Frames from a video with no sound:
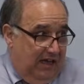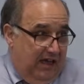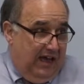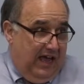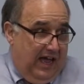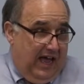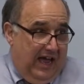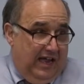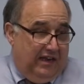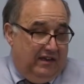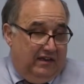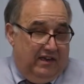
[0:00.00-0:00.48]

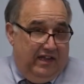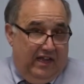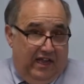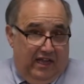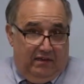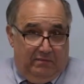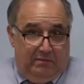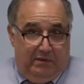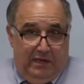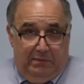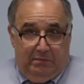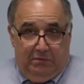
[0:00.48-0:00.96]

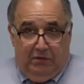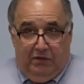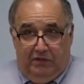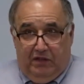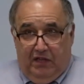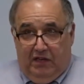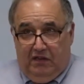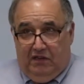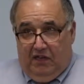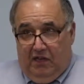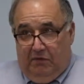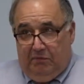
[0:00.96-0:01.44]
at people
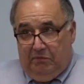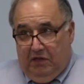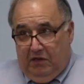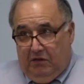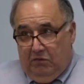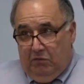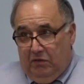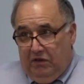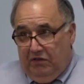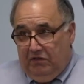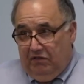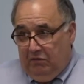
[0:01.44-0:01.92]
that come
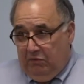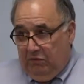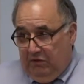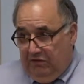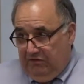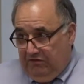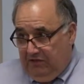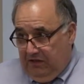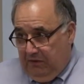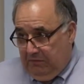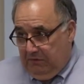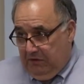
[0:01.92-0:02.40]
in with
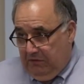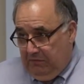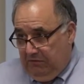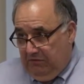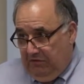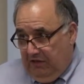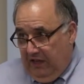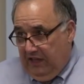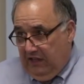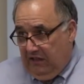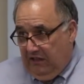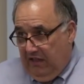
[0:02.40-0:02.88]
symptoms
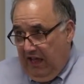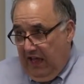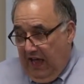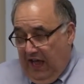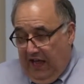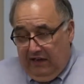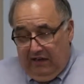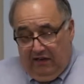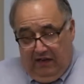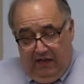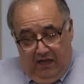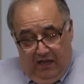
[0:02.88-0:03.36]
like
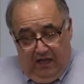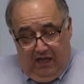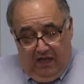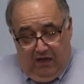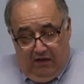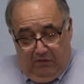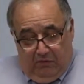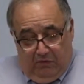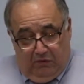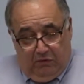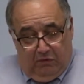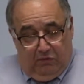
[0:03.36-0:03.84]
that,
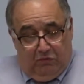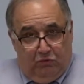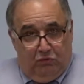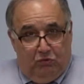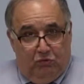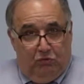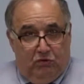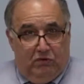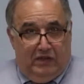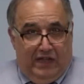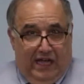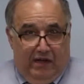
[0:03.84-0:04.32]
we would
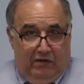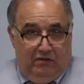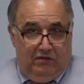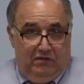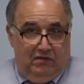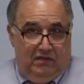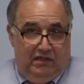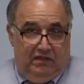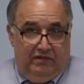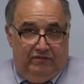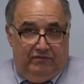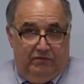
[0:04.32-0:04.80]
rule out
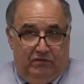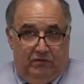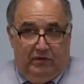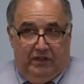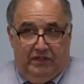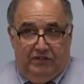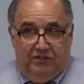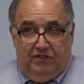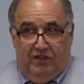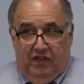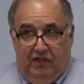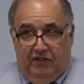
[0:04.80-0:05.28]

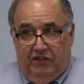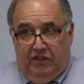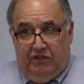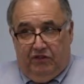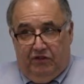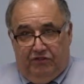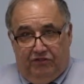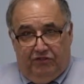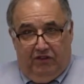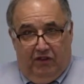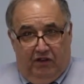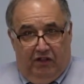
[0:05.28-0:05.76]
influenza, and then
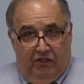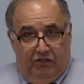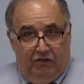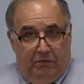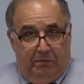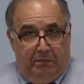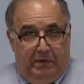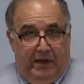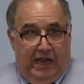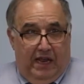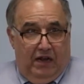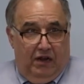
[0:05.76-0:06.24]
there's
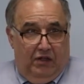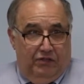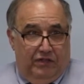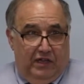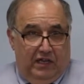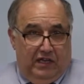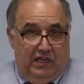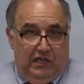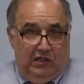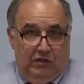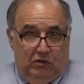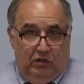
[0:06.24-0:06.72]
another panel
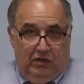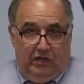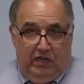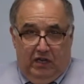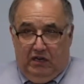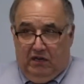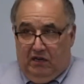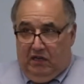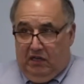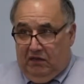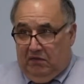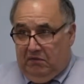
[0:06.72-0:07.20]
that can look
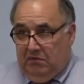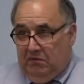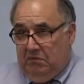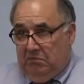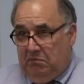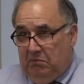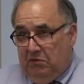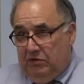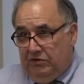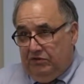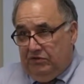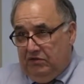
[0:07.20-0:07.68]
at
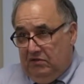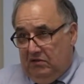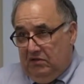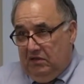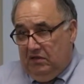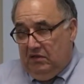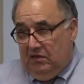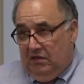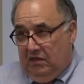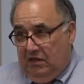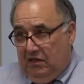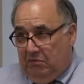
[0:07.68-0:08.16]

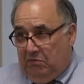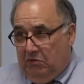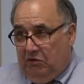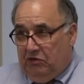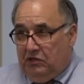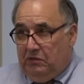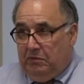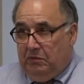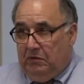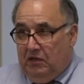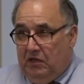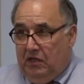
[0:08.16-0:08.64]

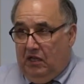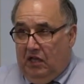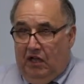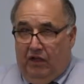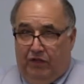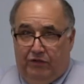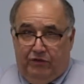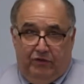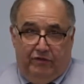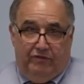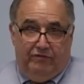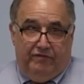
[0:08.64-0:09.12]
multiple
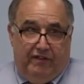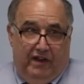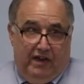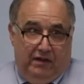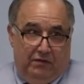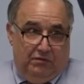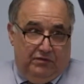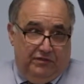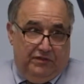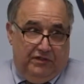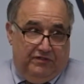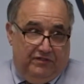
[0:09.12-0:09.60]
other
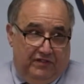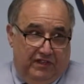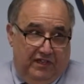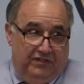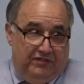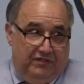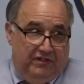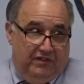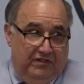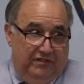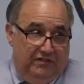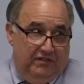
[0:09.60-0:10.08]
viral
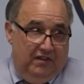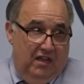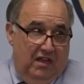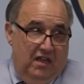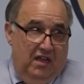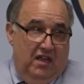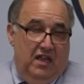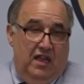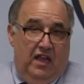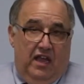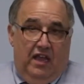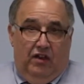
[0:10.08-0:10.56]
diseases.
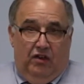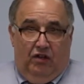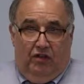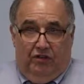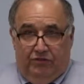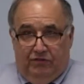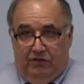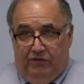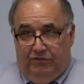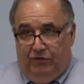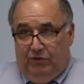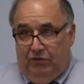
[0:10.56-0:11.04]
And
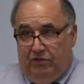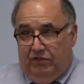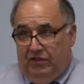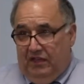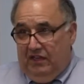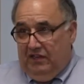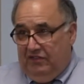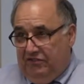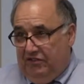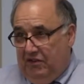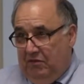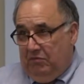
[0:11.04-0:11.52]
also, if you
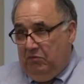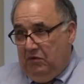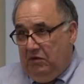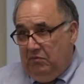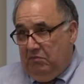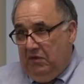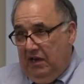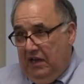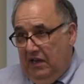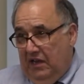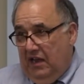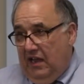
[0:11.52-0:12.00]
think someone
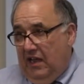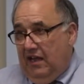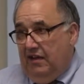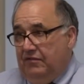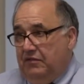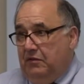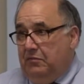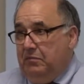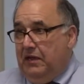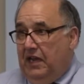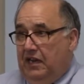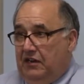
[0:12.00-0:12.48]
might have
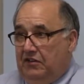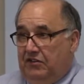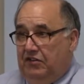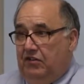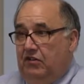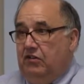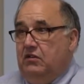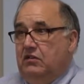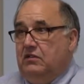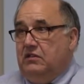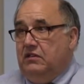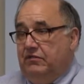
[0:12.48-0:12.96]
a
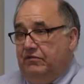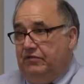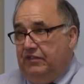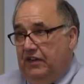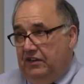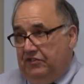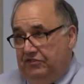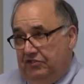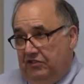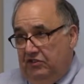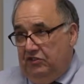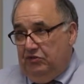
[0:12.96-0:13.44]
bacterial
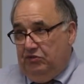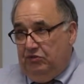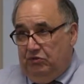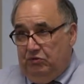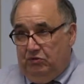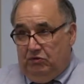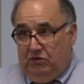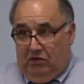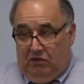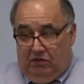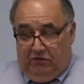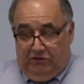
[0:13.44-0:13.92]
infection, you
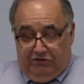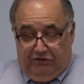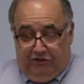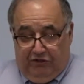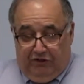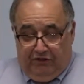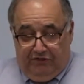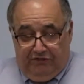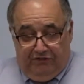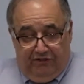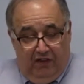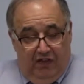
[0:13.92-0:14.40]
do
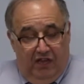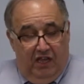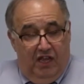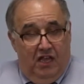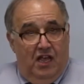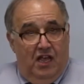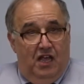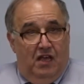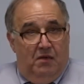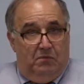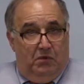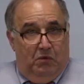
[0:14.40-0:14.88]
cultures.
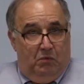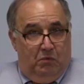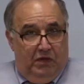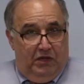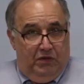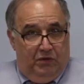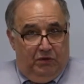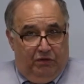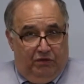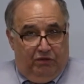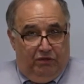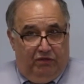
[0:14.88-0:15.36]
But when
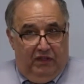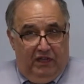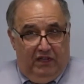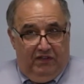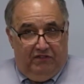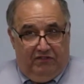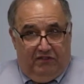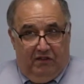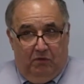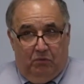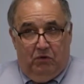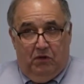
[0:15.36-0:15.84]
you think
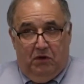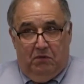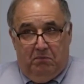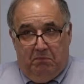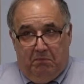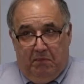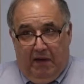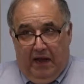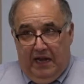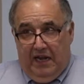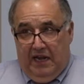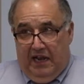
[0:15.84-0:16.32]
someone
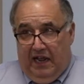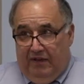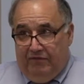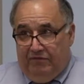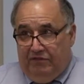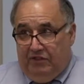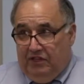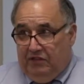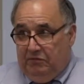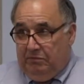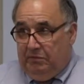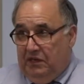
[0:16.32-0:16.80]
might have
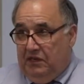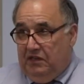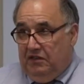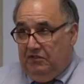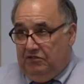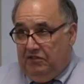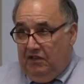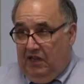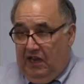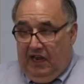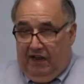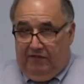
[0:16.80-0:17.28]
this because
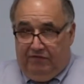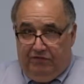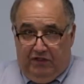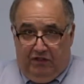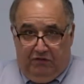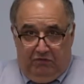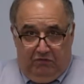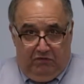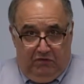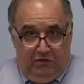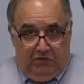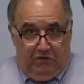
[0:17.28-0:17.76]
they have
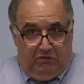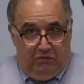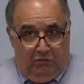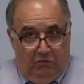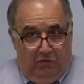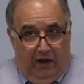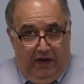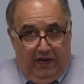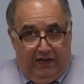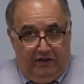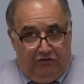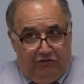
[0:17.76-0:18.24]
the
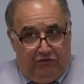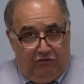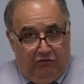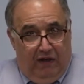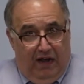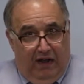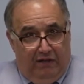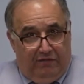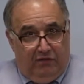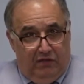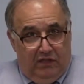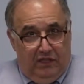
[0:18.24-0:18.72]
right
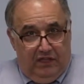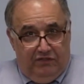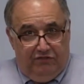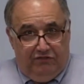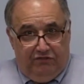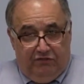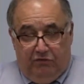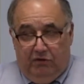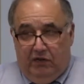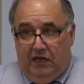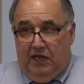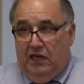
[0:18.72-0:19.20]
travel
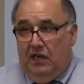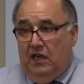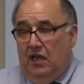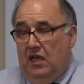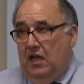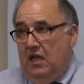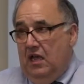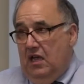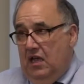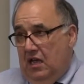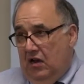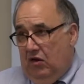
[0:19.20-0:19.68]
history,
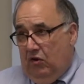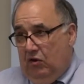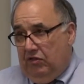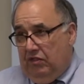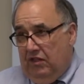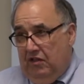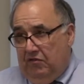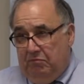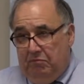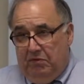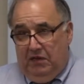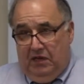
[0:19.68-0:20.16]
or
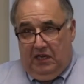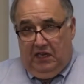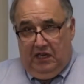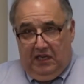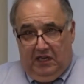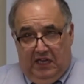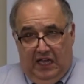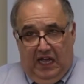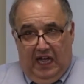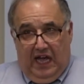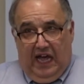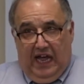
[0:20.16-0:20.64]
they've been
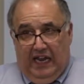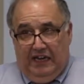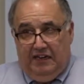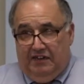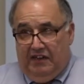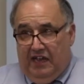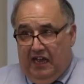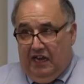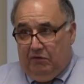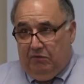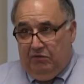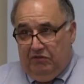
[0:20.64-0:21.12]
in
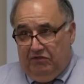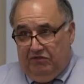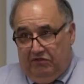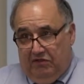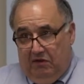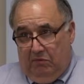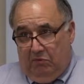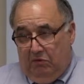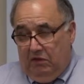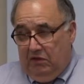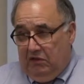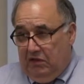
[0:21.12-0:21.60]
contact with
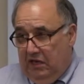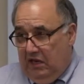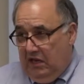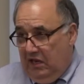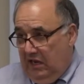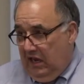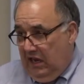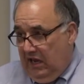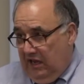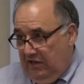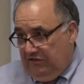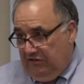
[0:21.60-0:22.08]
someone that
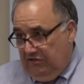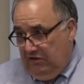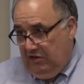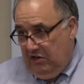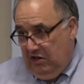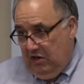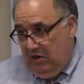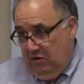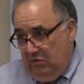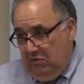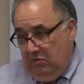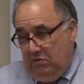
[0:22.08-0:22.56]
has
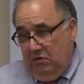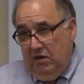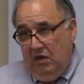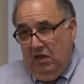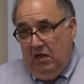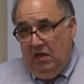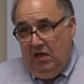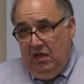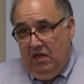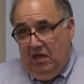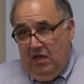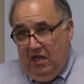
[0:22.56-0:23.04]
known
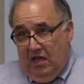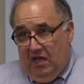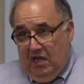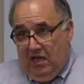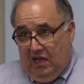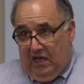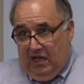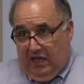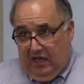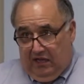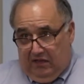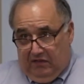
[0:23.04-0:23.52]

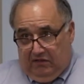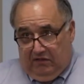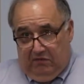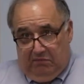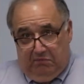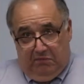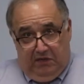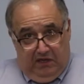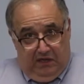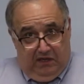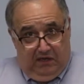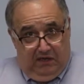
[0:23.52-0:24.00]
to
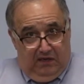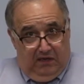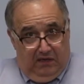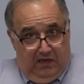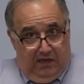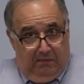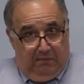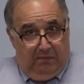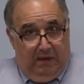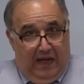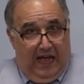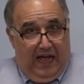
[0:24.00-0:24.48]
be
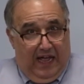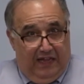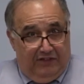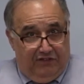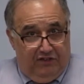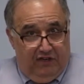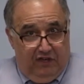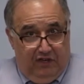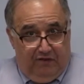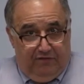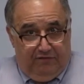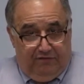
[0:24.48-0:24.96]

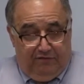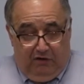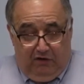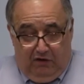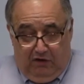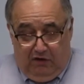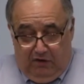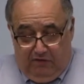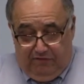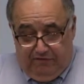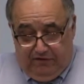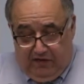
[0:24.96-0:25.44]
positive for
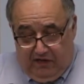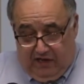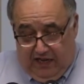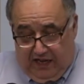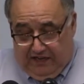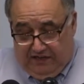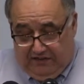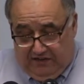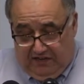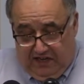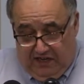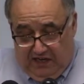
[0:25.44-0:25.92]

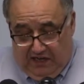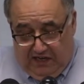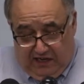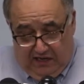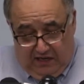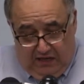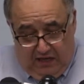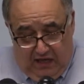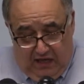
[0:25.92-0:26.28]
COVID-19,